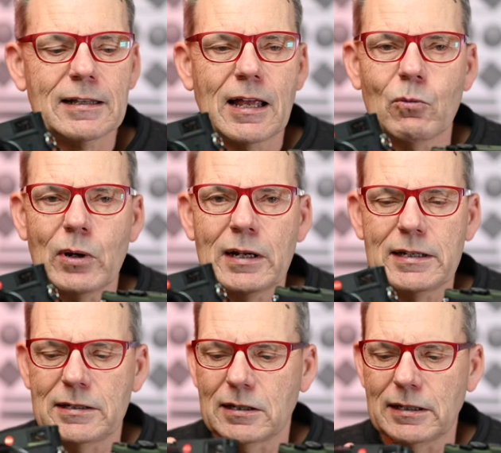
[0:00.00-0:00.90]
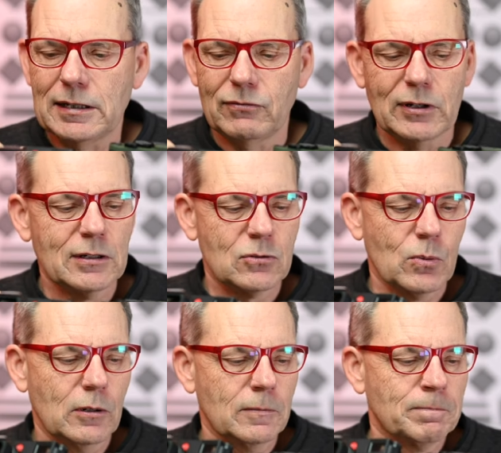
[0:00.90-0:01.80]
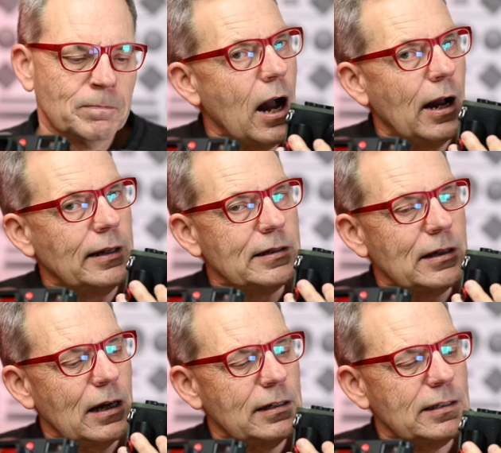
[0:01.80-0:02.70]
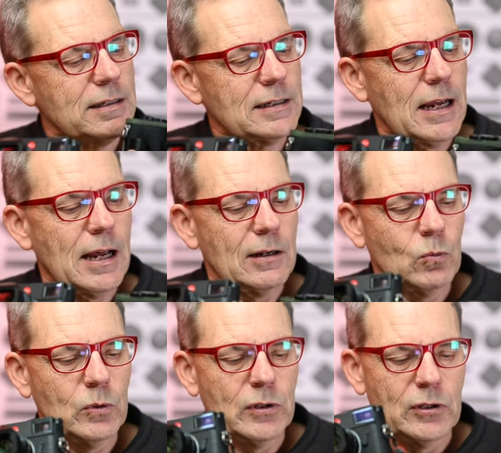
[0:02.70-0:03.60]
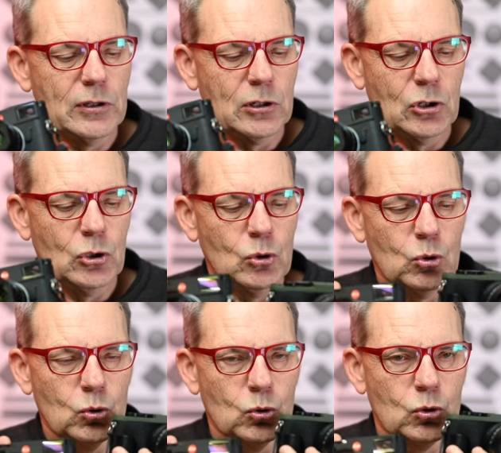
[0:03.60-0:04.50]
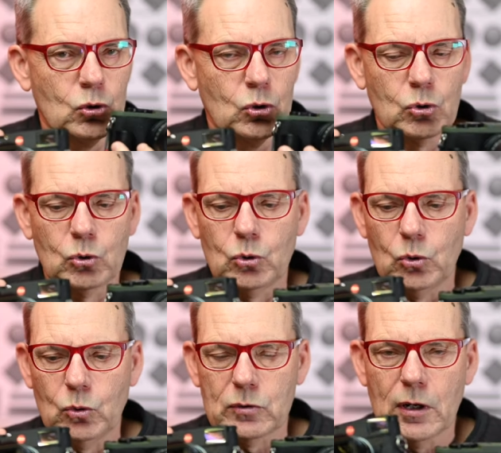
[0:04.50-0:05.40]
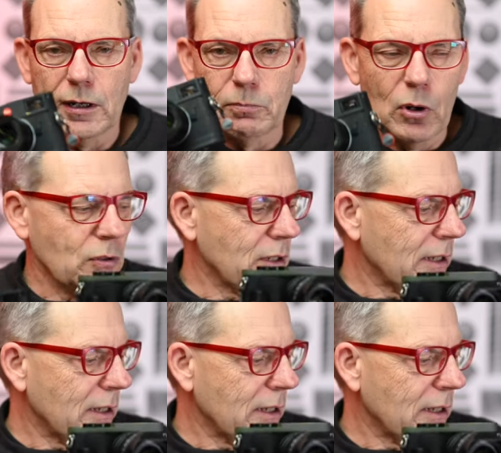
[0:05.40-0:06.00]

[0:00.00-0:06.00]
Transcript: that went into the evening as well. I decided to start with the Q two, so I had both